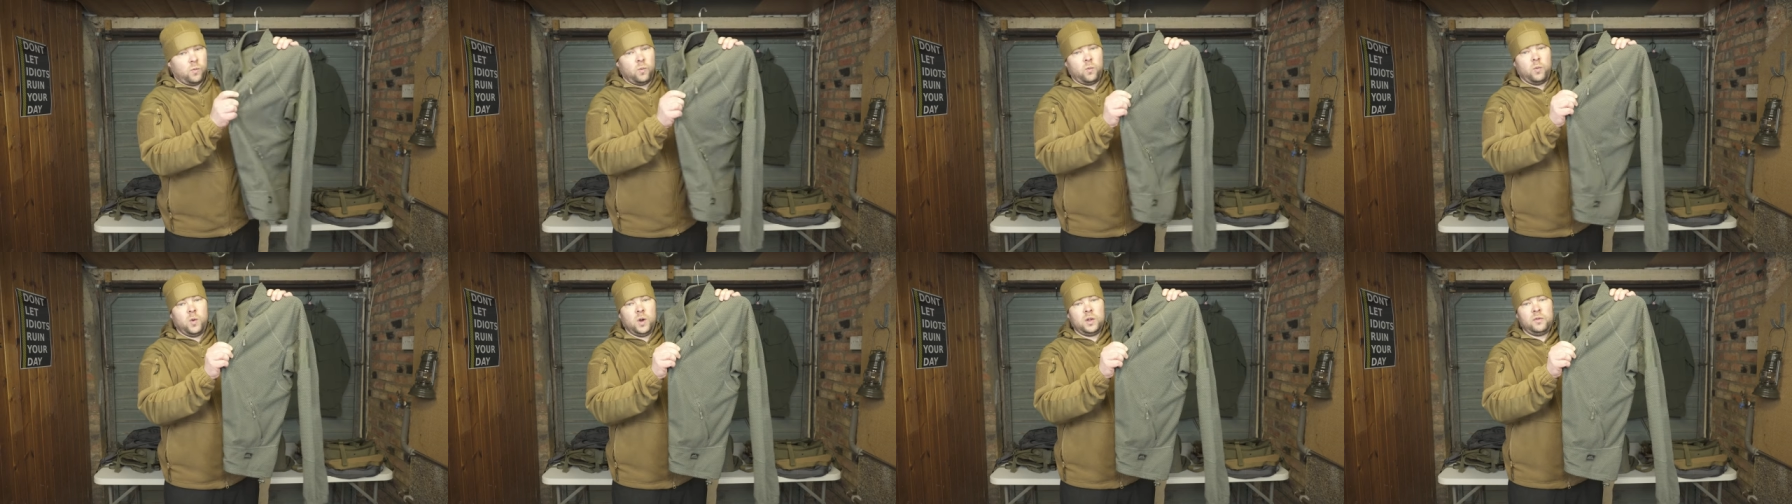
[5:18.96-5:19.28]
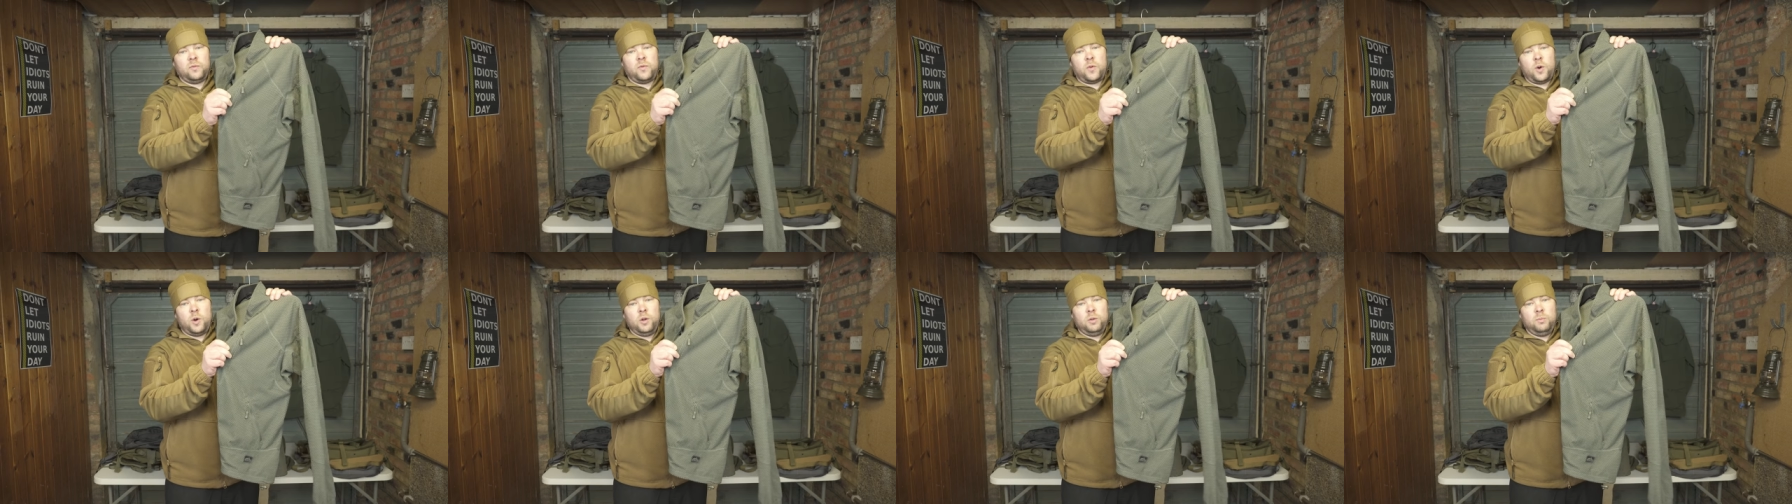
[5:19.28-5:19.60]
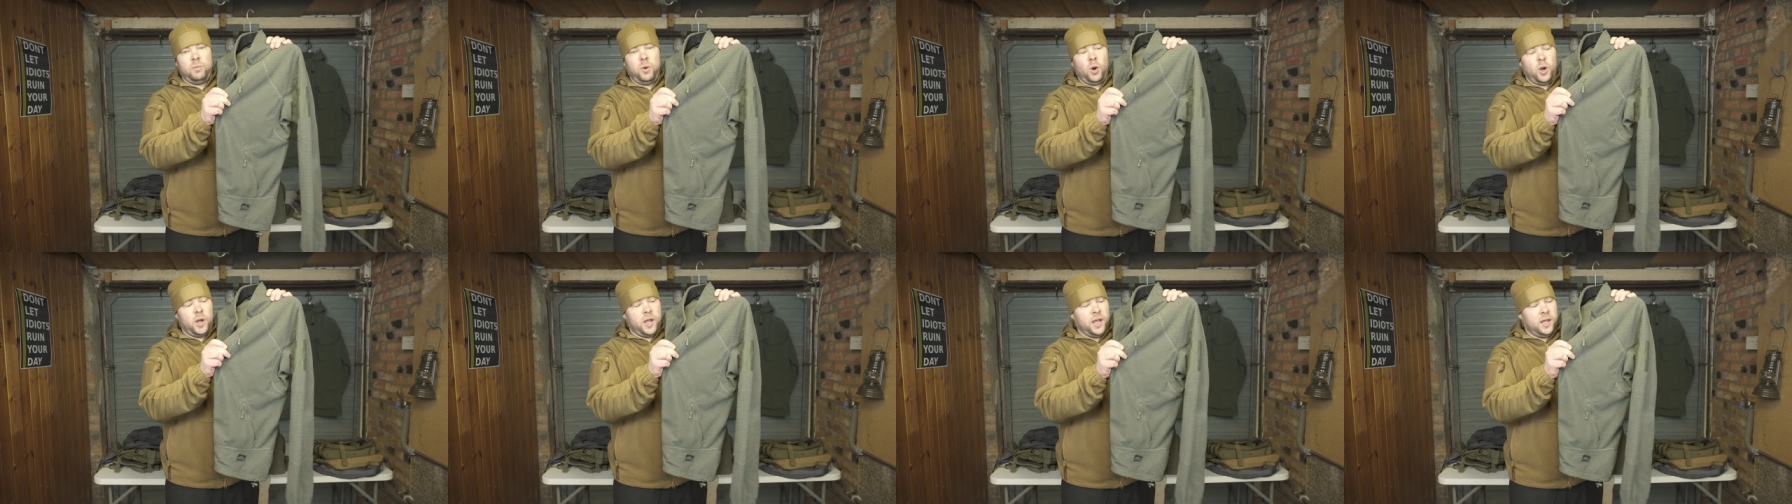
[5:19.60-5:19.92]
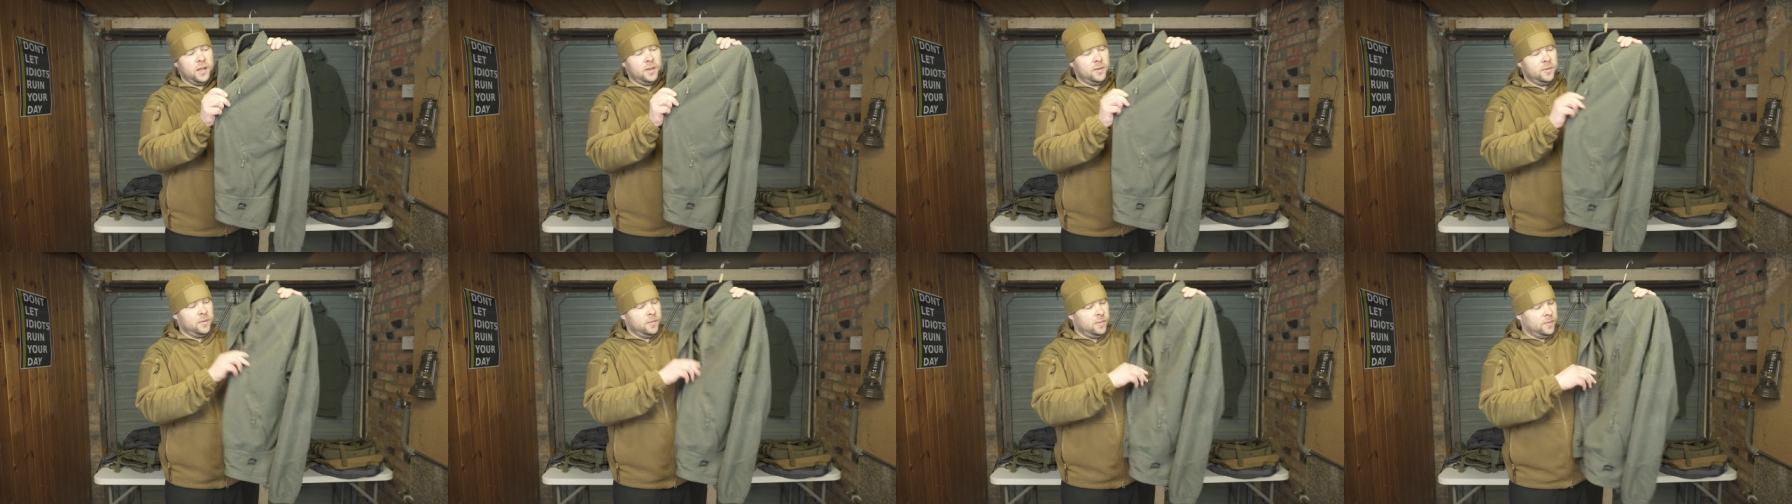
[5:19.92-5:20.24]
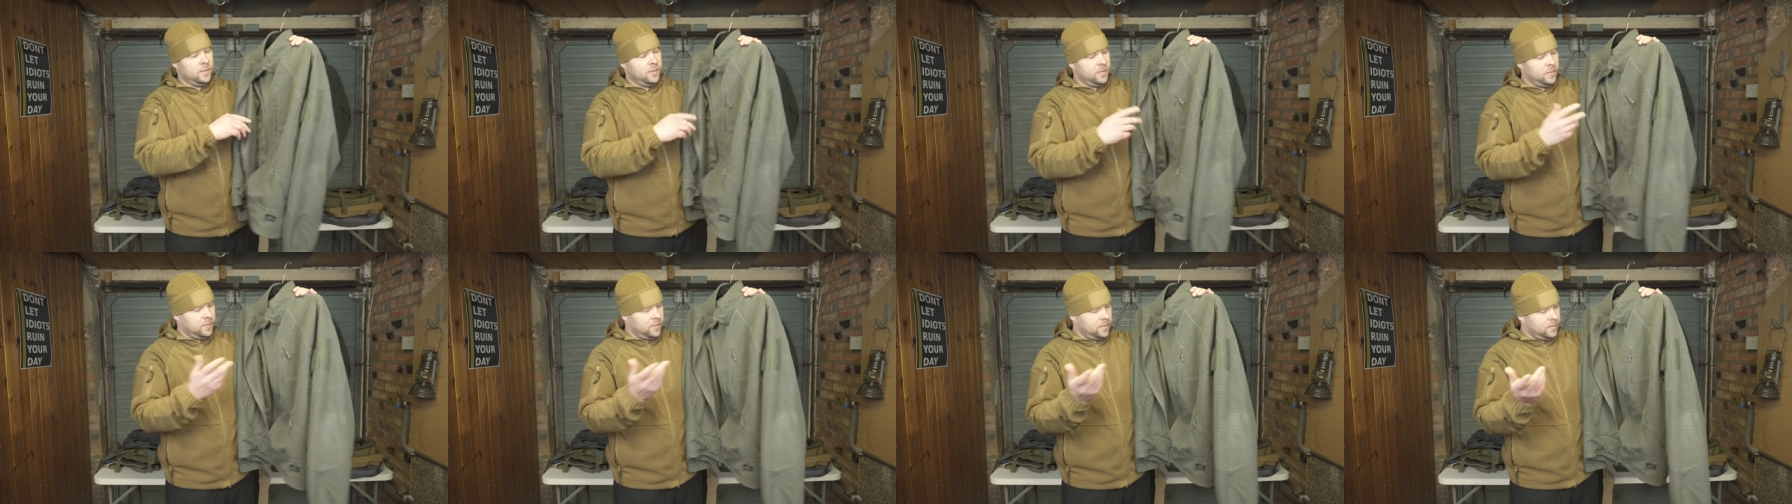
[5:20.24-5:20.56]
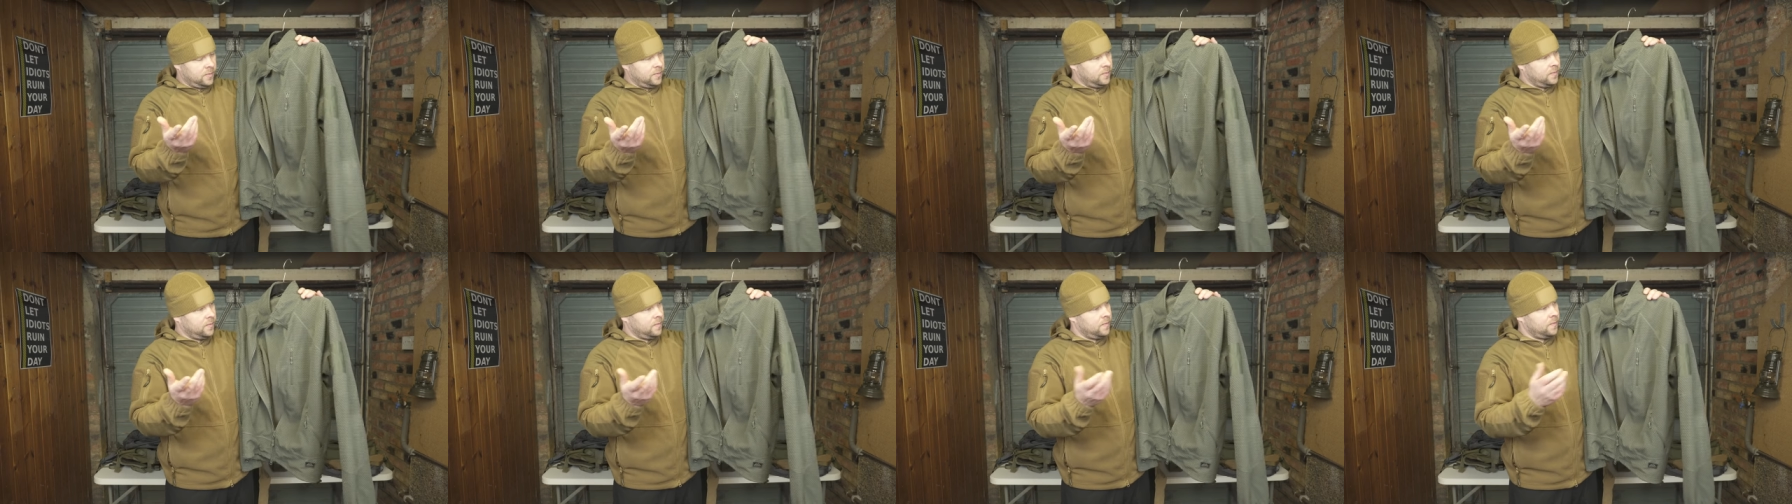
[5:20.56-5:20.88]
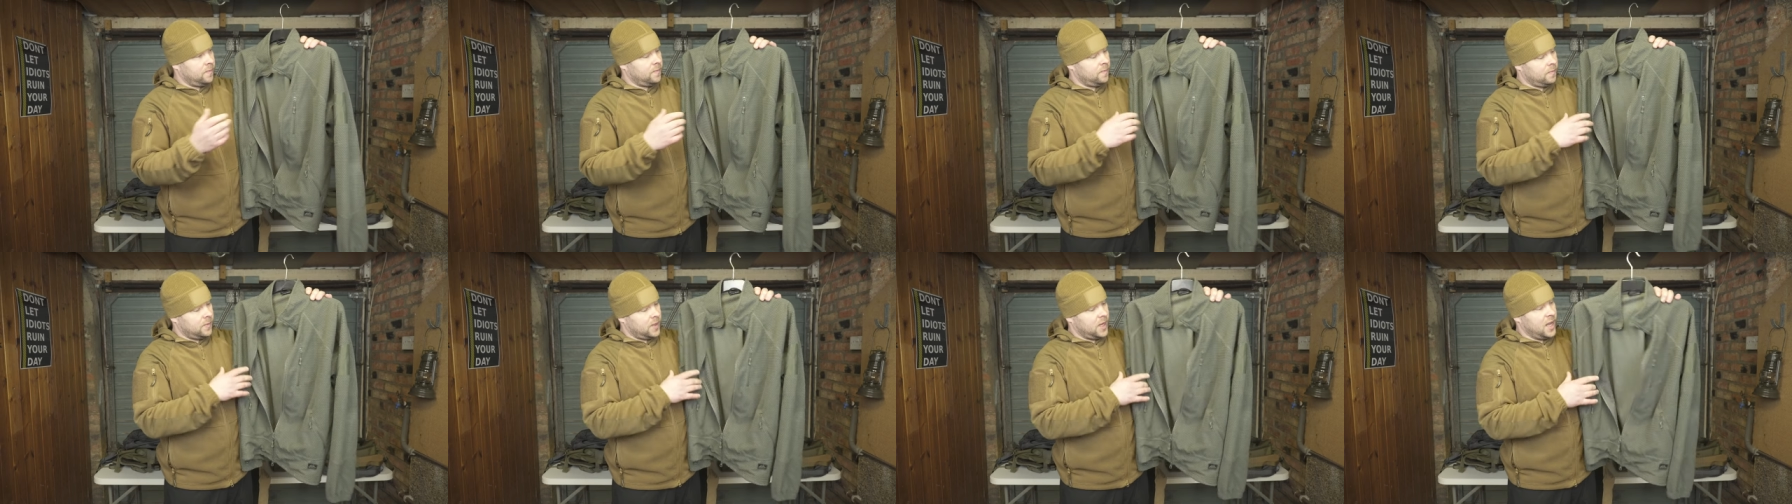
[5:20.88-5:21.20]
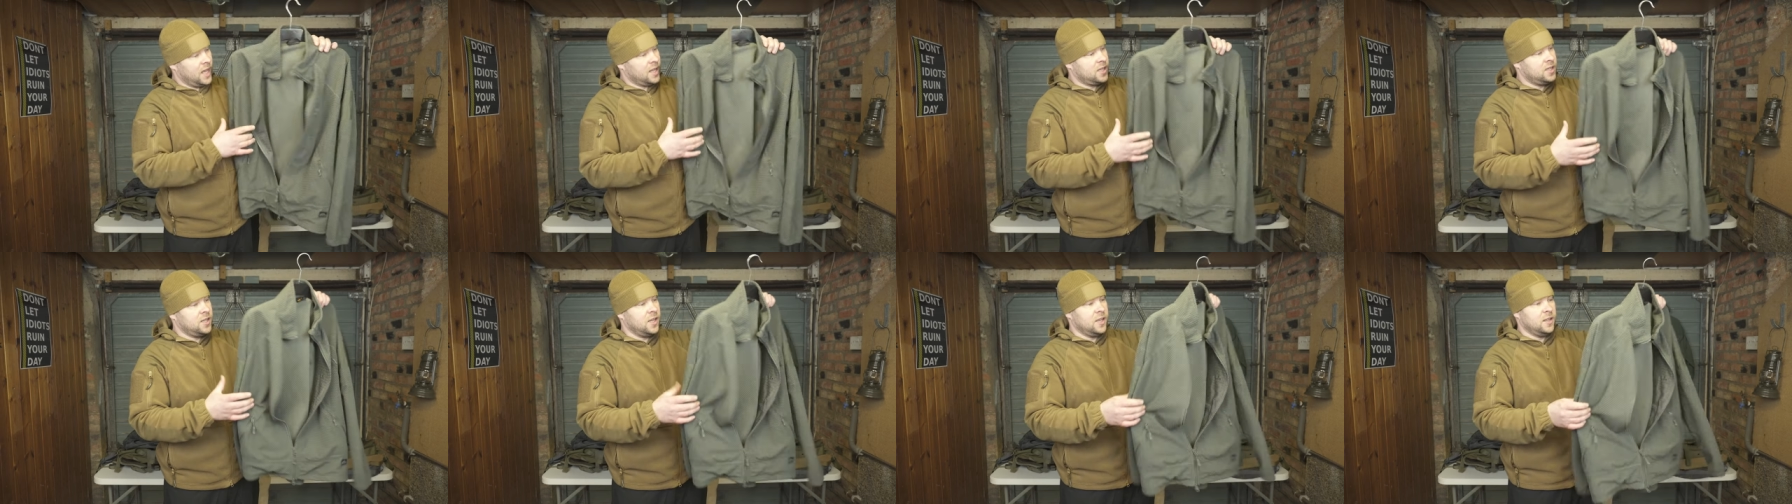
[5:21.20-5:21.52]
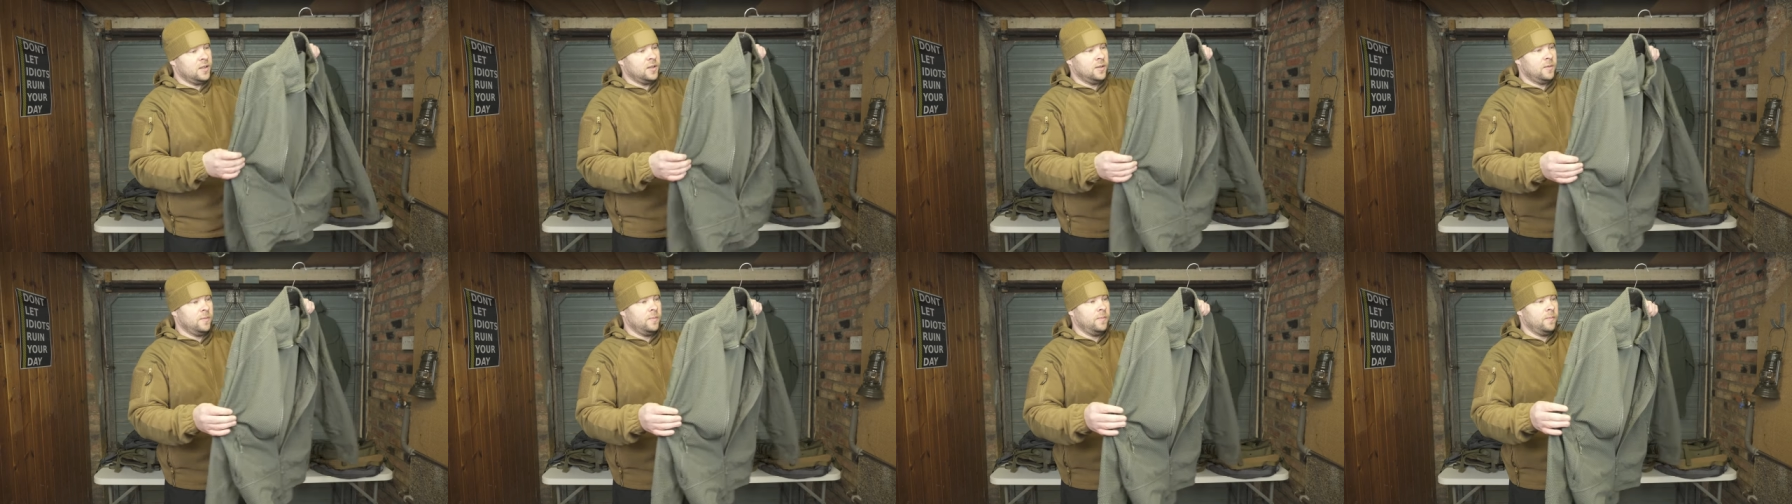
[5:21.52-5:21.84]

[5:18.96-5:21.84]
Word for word: one front pocket, that's it.